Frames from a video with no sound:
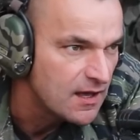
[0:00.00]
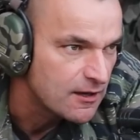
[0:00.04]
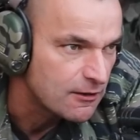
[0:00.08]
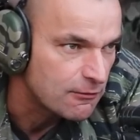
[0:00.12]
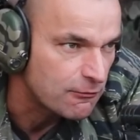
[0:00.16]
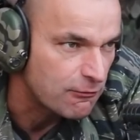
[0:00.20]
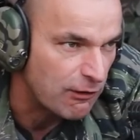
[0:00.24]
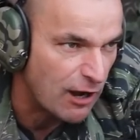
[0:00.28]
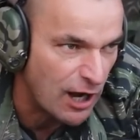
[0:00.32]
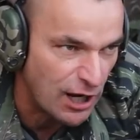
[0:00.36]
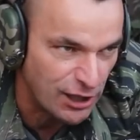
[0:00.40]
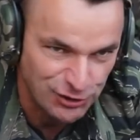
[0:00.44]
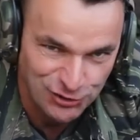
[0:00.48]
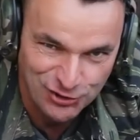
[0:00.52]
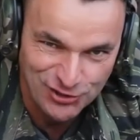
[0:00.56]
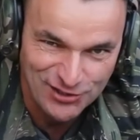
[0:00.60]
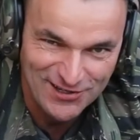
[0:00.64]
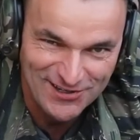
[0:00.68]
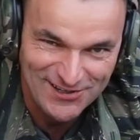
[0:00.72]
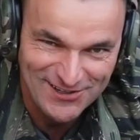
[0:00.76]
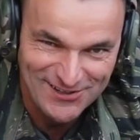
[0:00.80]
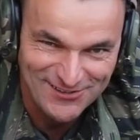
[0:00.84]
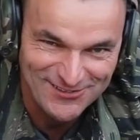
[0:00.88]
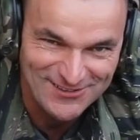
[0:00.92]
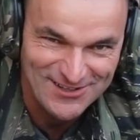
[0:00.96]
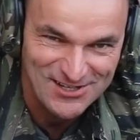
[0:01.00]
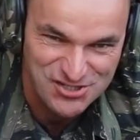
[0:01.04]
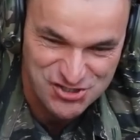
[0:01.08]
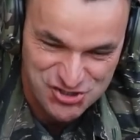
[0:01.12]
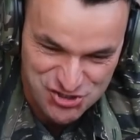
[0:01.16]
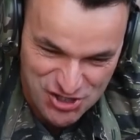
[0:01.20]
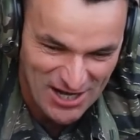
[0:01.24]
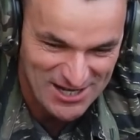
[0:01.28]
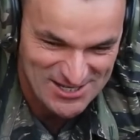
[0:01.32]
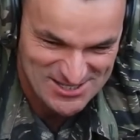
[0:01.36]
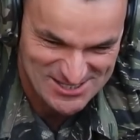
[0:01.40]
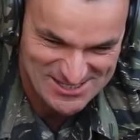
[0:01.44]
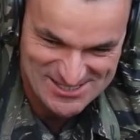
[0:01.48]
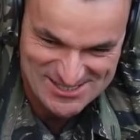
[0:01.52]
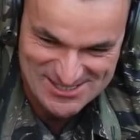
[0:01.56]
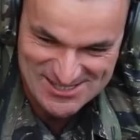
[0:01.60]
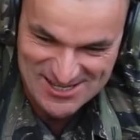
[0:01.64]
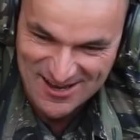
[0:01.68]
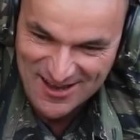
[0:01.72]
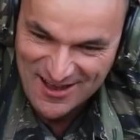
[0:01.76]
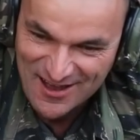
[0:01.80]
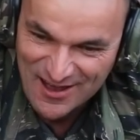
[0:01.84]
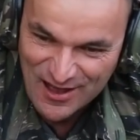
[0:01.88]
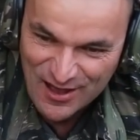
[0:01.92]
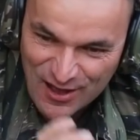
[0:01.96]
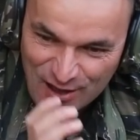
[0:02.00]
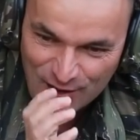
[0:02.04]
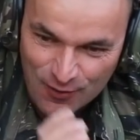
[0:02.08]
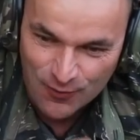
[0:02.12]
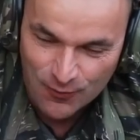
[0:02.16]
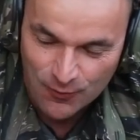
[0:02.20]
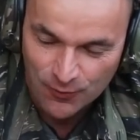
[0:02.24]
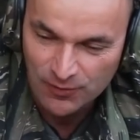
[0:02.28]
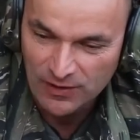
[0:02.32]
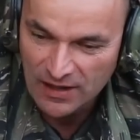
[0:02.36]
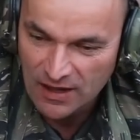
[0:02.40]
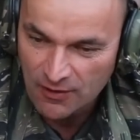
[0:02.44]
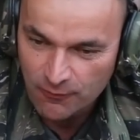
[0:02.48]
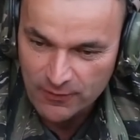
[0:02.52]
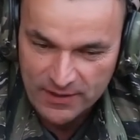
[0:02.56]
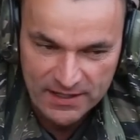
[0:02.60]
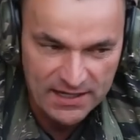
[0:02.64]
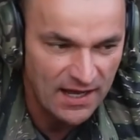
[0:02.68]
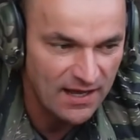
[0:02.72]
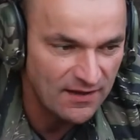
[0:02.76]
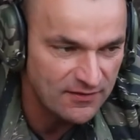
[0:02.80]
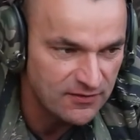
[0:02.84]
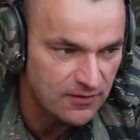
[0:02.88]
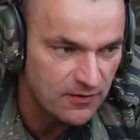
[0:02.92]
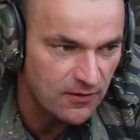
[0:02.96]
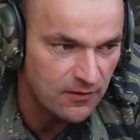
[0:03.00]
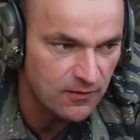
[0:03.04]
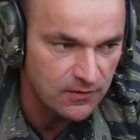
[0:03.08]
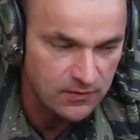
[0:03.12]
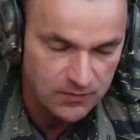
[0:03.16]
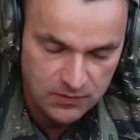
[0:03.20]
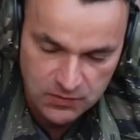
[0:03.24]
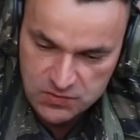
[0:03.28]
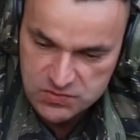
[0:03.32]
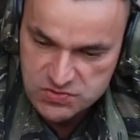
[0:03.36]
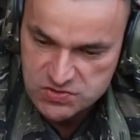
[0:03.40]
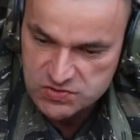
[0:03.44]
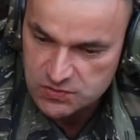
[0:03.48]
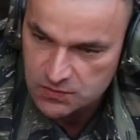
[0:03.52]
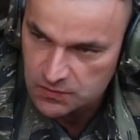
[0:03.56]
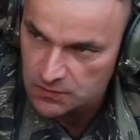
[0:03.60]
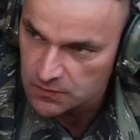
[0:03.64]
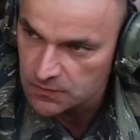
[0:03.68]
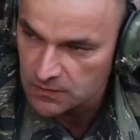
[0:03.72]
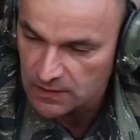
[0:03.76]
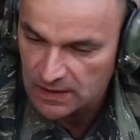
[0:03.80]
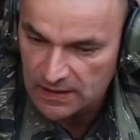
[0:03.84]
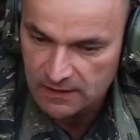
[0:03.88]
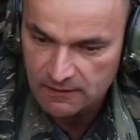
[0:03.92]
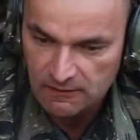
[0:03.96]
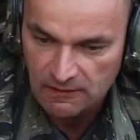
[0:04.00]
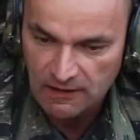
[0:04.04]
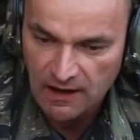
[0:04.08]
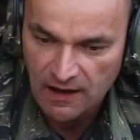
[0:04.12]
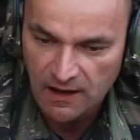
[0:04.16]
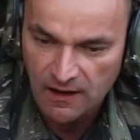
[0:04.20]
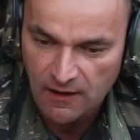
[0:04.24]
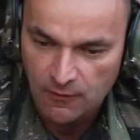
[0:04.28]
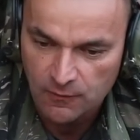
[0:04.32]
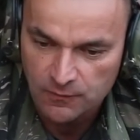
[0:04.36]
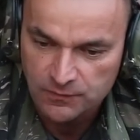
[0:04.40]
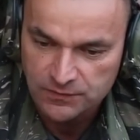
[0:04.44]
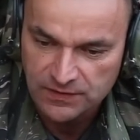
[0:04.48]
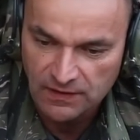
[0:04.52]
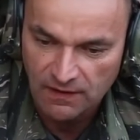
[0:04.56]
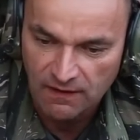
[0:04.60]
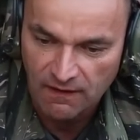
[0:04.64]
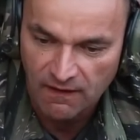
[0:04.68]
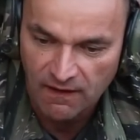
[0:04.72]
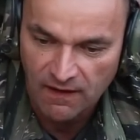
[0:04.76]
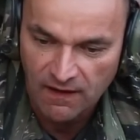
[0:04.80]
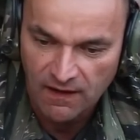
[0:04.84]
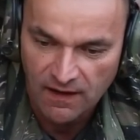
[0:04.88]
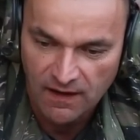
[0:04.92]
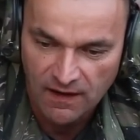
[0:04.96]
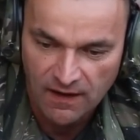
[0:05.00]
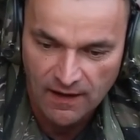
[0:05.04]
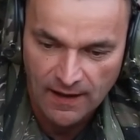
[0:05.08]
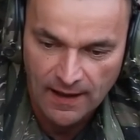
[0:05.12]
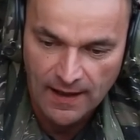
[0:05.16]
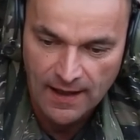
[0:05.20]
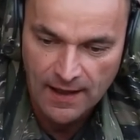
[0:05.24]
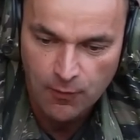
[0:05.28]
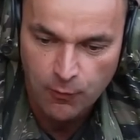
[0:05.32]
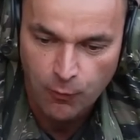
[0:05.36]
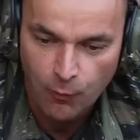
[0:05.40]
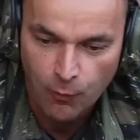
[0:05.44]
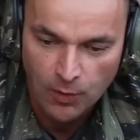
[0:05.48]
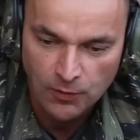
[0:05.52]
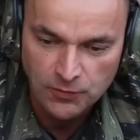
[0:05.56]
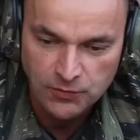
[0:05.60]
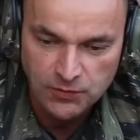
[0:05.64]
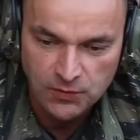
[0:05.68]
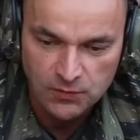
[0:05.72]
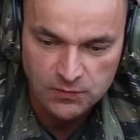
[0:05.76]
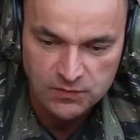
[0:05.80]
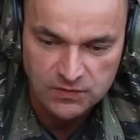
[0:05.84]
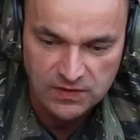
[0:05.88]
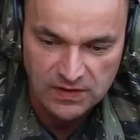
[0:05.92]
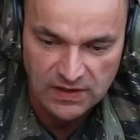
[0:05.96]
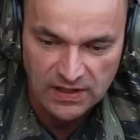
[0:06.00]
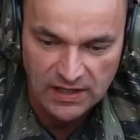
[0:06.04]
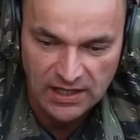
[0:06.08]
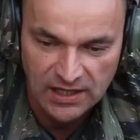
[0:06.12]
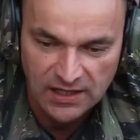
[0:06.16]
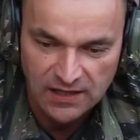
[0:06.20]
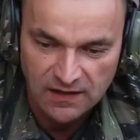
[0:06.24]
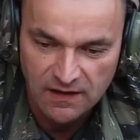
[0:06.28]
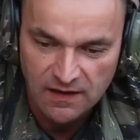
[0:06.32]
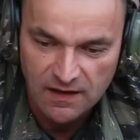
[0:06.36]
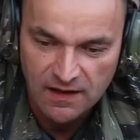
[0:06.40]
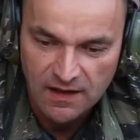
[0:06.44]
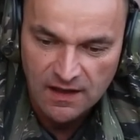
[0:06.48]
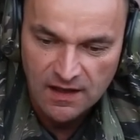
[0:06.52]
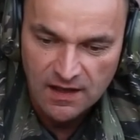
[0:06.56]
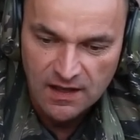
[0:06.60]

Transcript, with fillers: right in the chest. Ula, we're not going to screw around. Uh, what do you think?